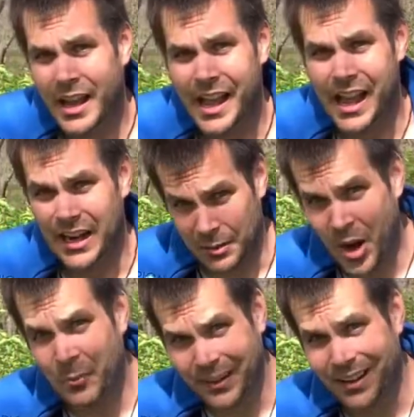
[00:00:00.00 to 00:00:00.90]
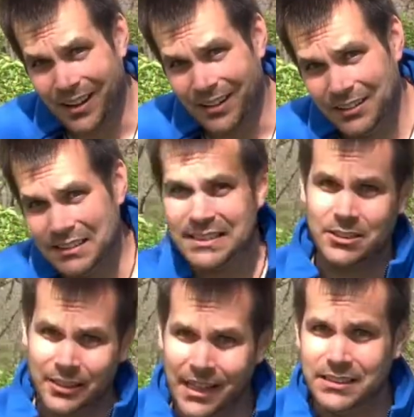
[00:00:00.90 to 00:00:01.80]
And I'm hoping not,
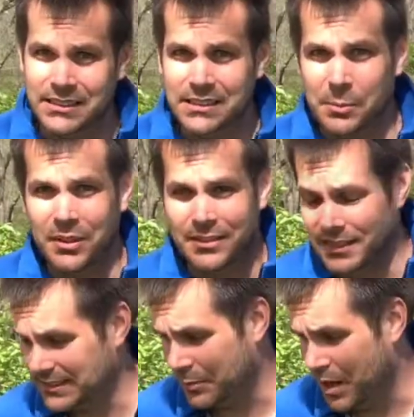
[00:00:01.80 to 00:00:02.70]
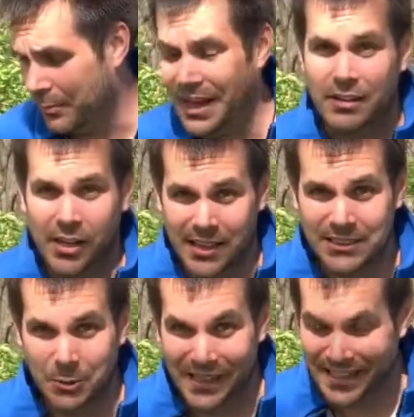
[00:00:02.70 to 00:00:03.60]
considering I just slipped a disc in my back last
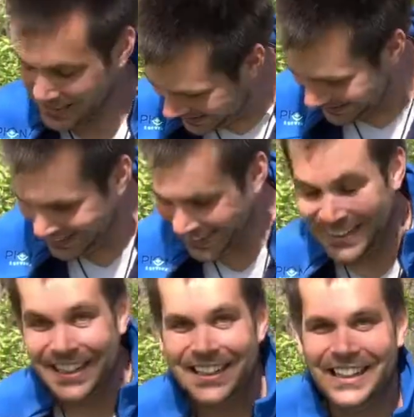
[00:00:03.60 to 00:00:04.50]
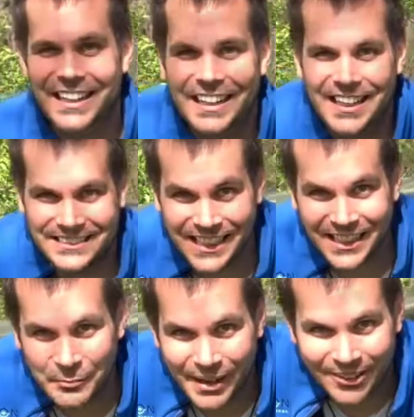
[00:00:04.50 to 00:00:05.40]
week. It's
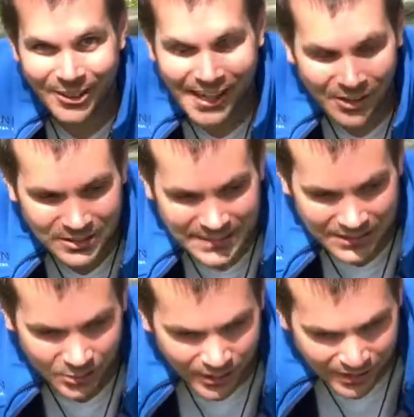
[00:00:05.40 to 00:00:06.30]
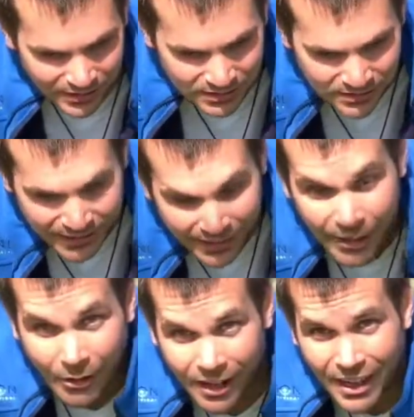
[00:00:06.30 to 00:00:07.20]
getting better now, so, you
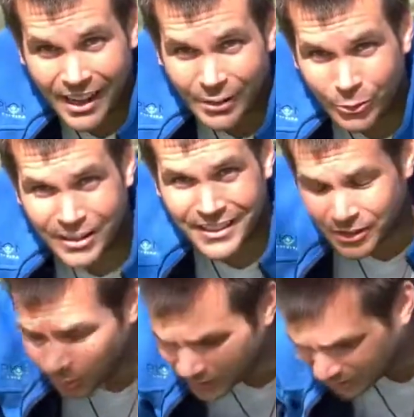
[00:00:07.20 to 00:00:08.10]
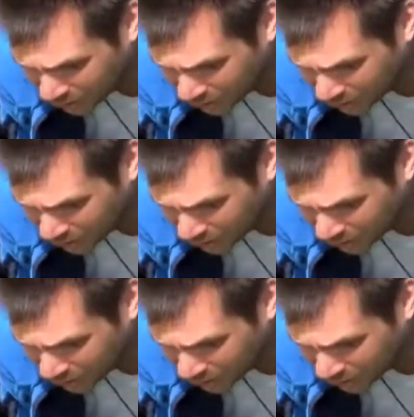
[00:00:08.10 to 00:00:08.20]
know, I really don't want to hurt